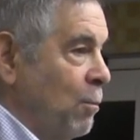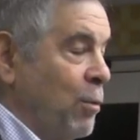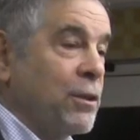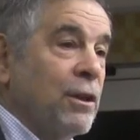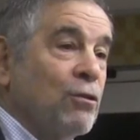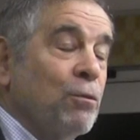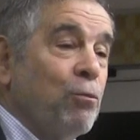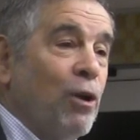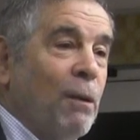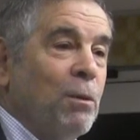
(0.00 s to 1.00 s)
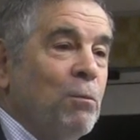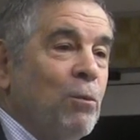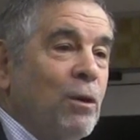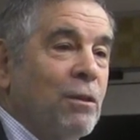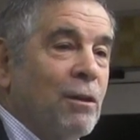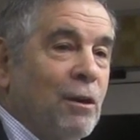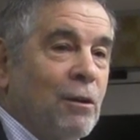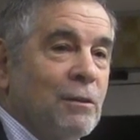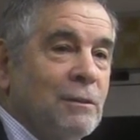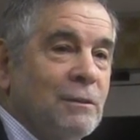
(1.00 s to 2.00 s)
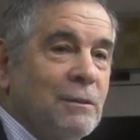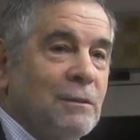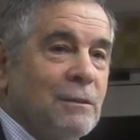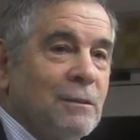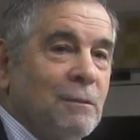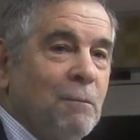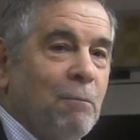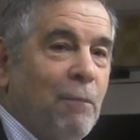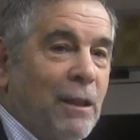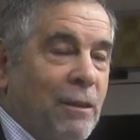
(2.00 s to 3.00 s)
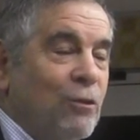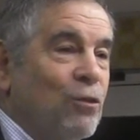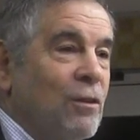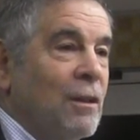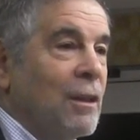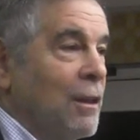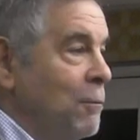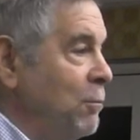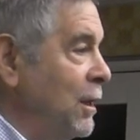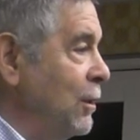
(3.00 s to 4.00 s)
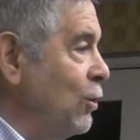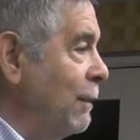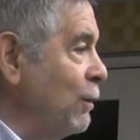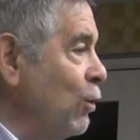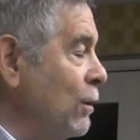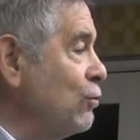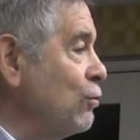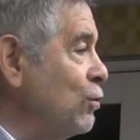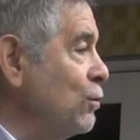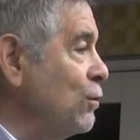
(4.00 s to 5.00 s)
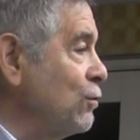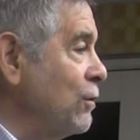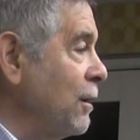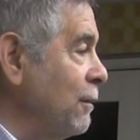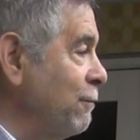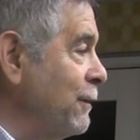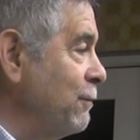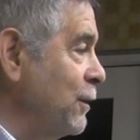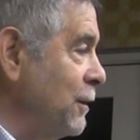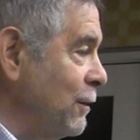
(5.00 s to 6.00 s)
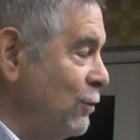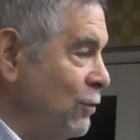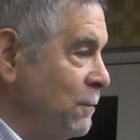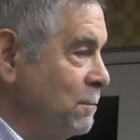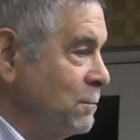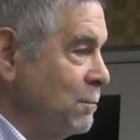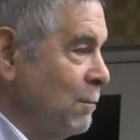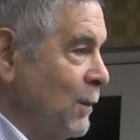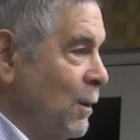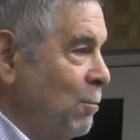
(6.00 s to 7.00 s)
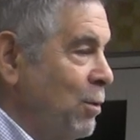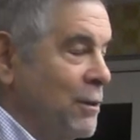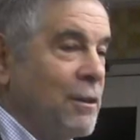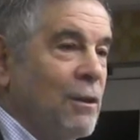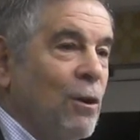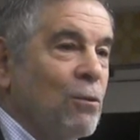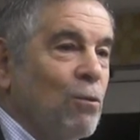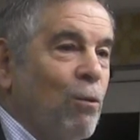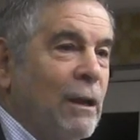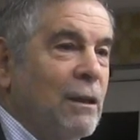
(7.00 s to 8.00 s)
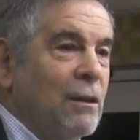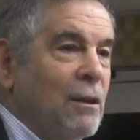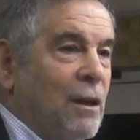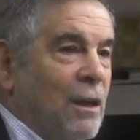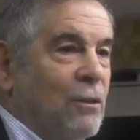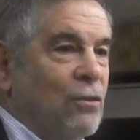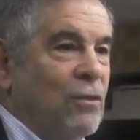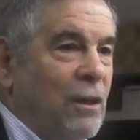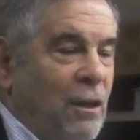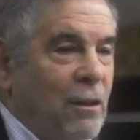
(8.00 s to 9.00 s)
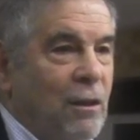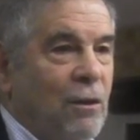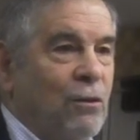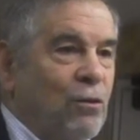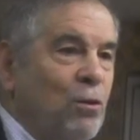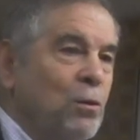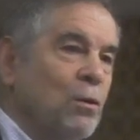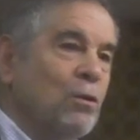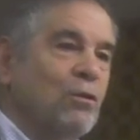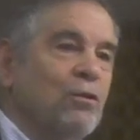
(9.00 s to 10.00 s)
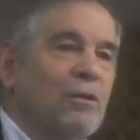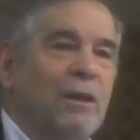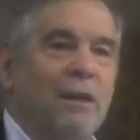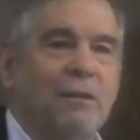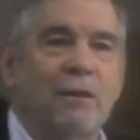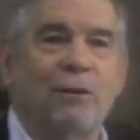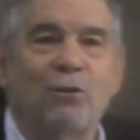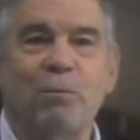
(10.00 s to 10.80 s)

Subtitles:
But there's a problem with their methods, meaning you have a longitudinal study of 50 years, but they don't recognize in their tools that there's